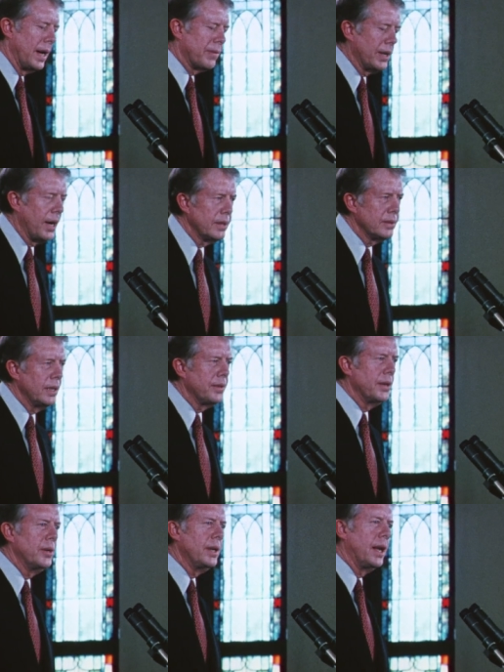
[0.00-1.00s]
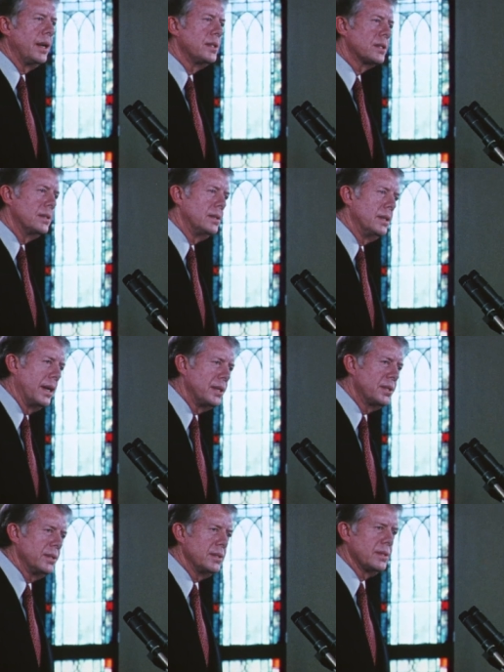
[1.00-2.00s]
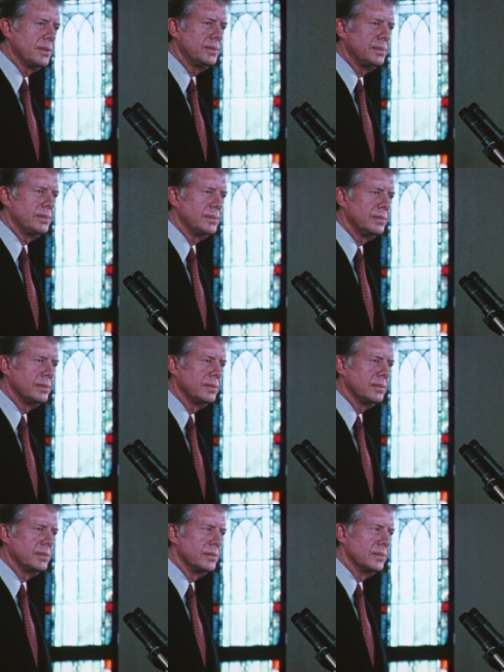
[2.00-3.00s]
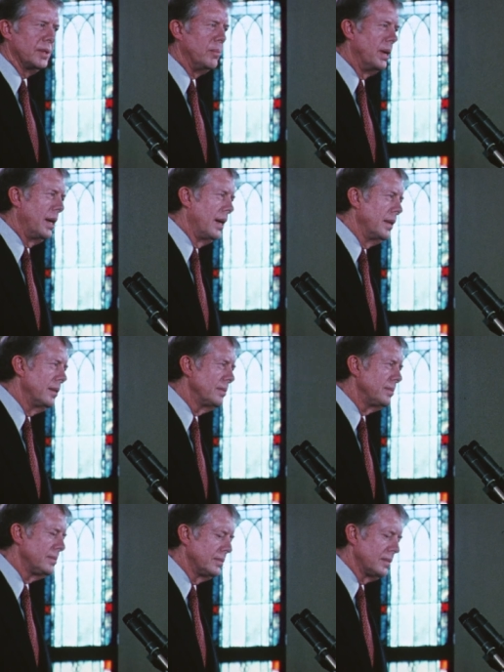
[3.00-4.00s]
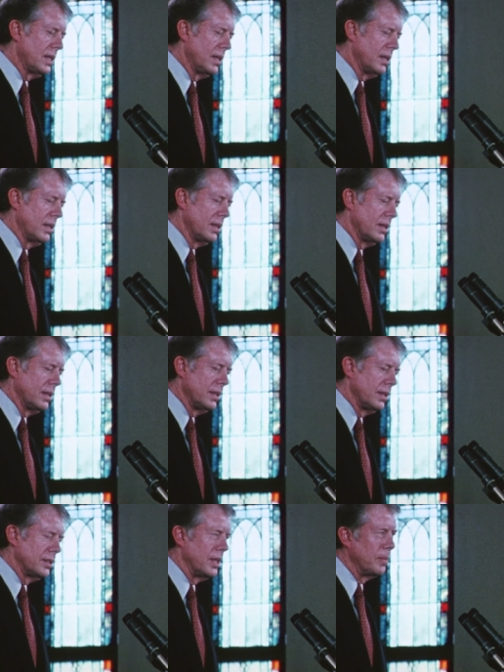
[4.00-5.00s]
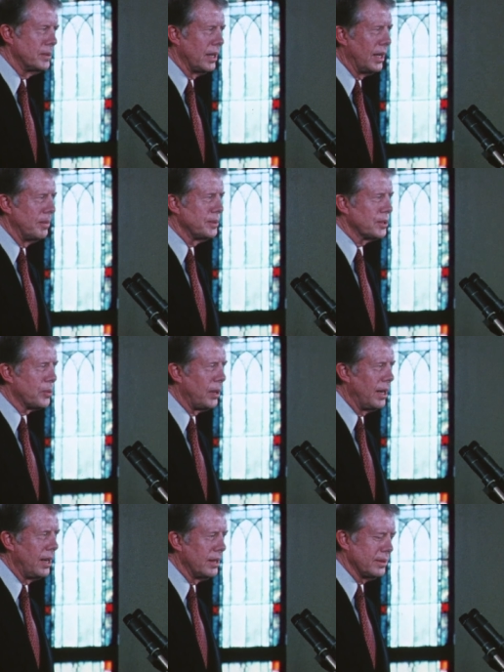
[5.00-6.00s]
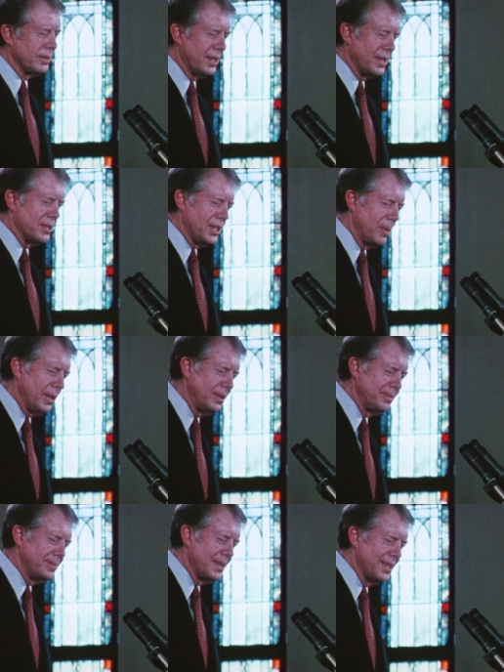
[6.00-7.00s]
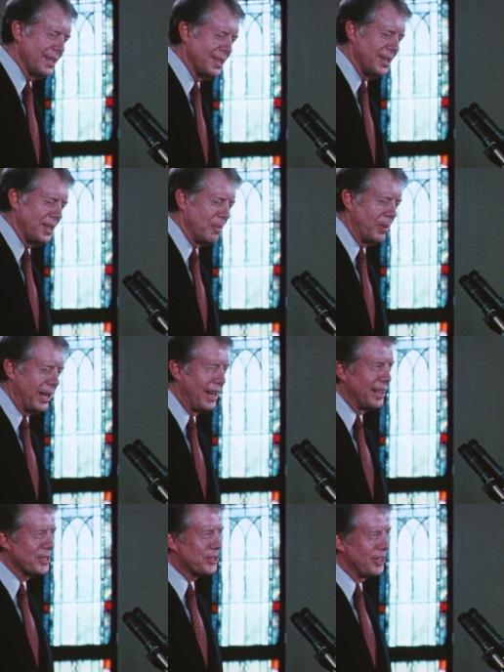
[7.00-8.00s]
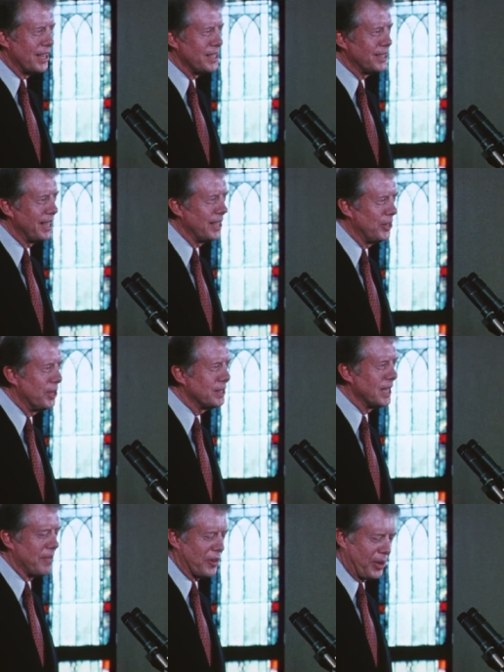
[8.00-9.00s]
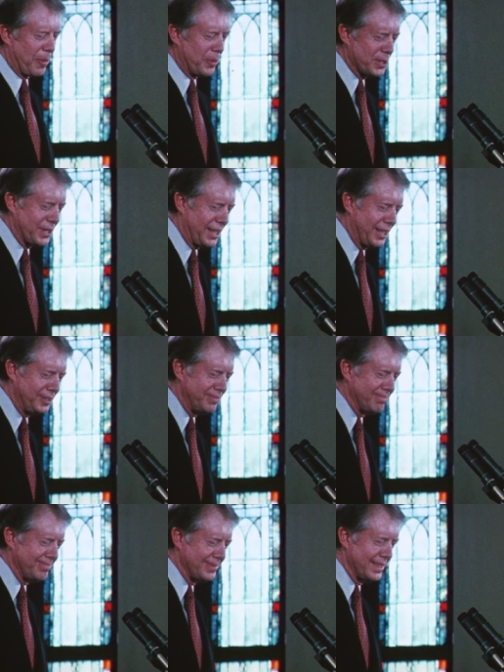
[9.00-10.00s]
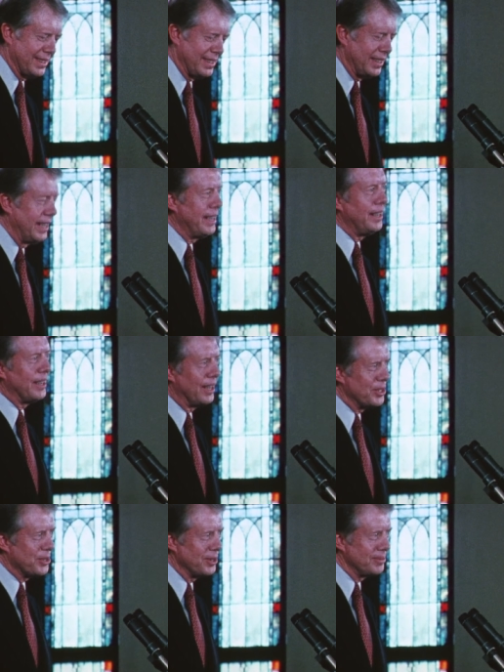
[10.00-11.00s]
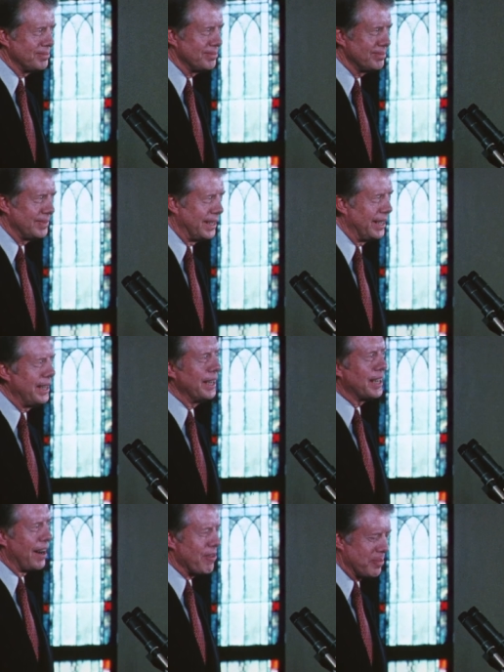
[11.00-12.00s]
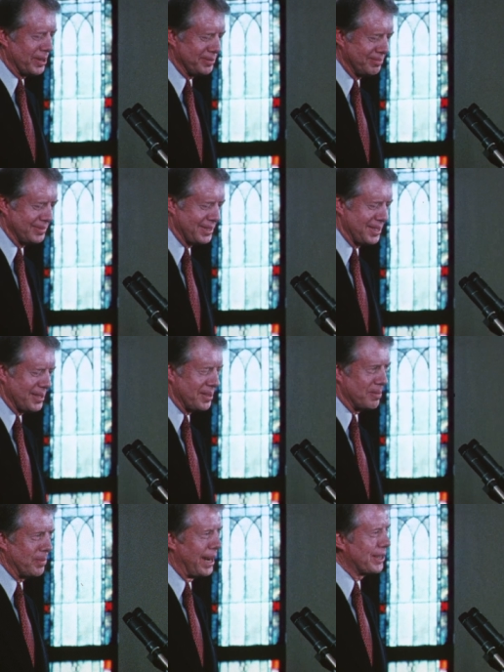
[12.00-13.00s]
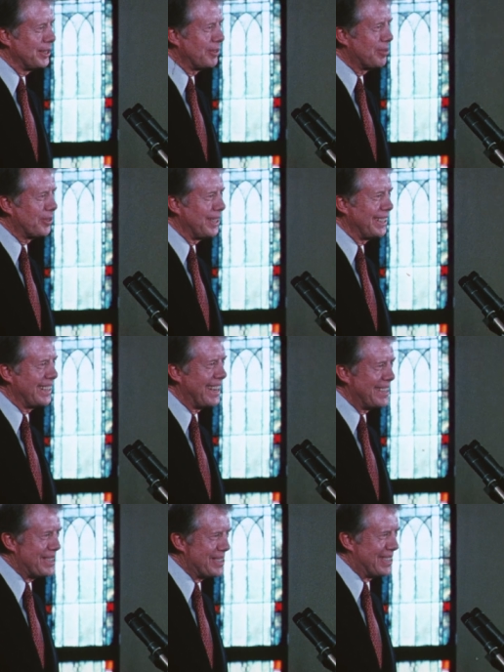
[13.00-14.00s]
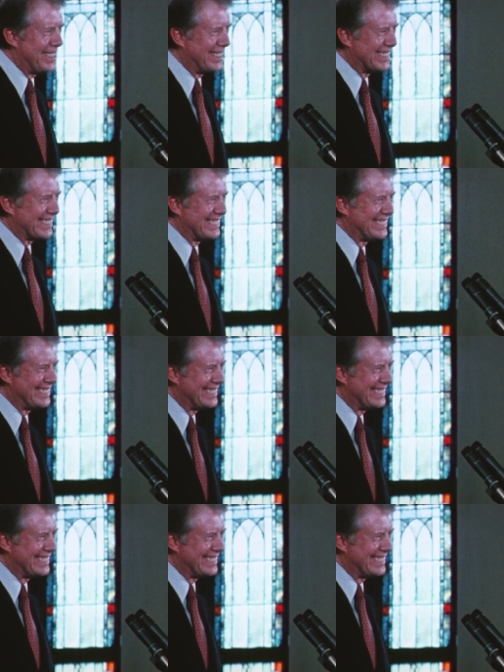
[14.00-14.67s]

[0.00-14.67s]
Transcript: I've got at the United Nations a man, sometimes quiet and timid, a man as good as any who has ever represented any nation in any government, my good friend, Andy Young.